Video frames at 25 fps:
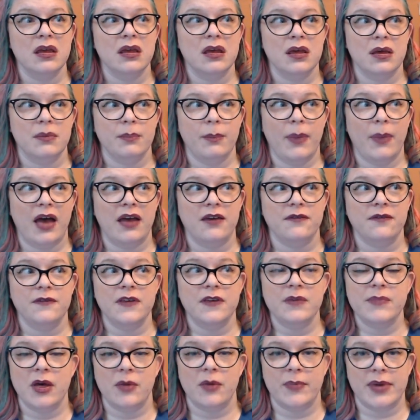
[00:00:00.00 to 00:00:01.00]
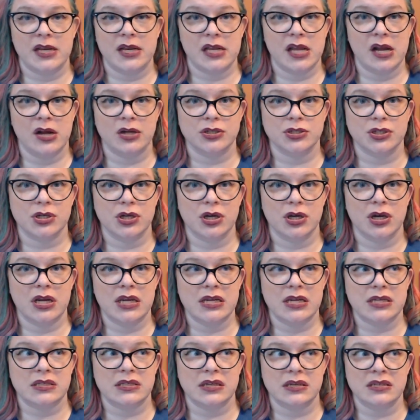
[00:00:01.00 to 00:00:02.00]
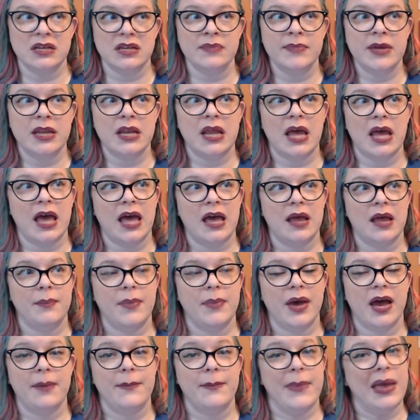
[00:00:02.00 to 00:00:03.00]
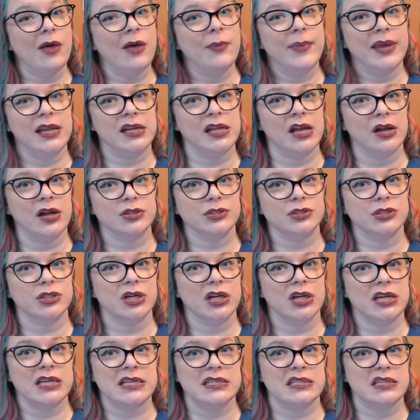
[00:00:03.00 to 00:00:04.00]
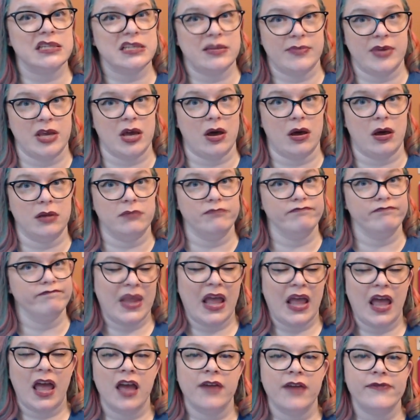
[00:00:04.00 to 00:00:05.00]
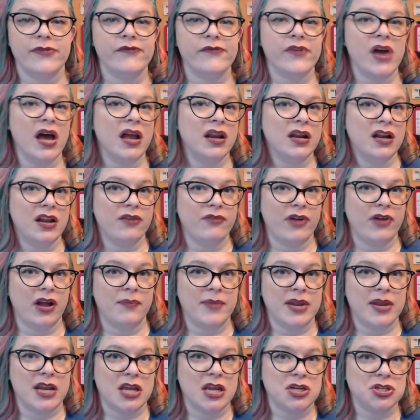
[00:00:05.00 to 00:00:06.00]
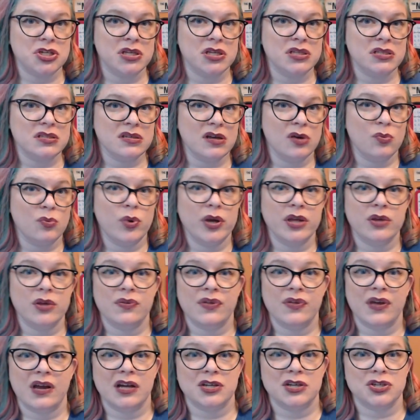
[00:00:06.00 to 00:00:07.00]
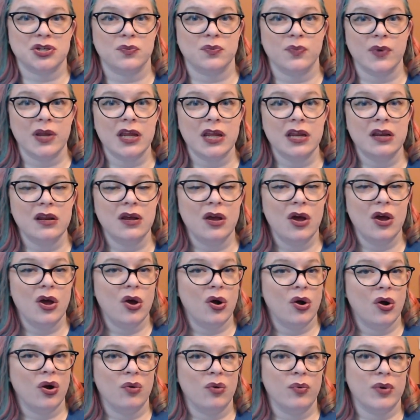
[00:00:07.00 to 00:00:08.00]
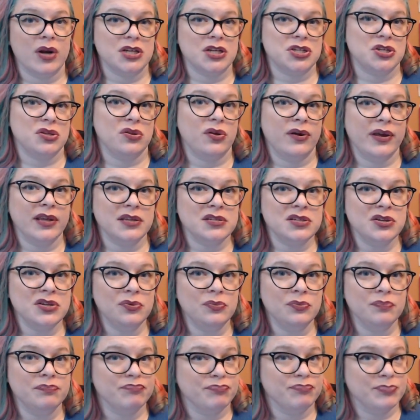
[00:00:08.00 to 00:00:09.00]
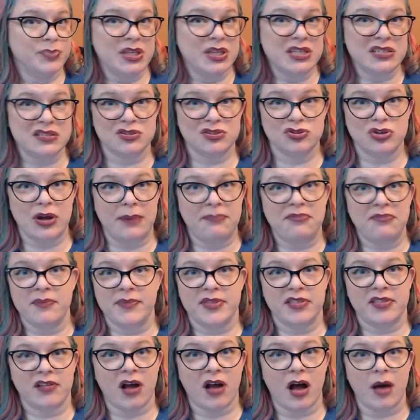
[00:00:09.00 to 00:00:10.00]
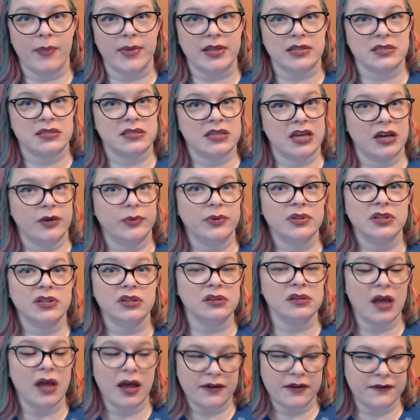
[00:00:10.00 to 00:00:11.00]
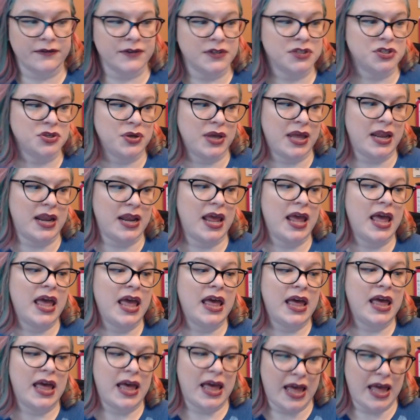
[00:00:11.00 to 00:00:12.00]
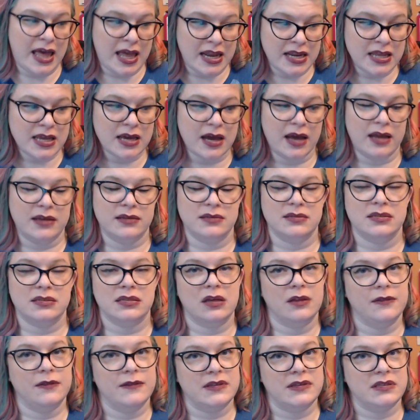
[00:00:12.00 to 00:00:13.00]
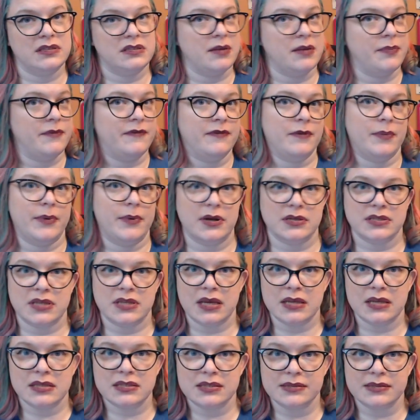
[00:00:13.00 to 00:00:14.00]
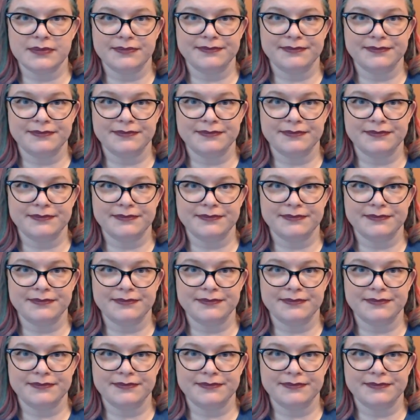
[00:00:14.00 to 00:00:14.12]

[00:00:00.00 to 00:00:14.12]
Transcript: my female main character is a demon and my male main character is a demigod. If you've got any recommendations on what you think I should read or what I should look into, please drop them in the comments. I would love to get any guidance on this step of the process.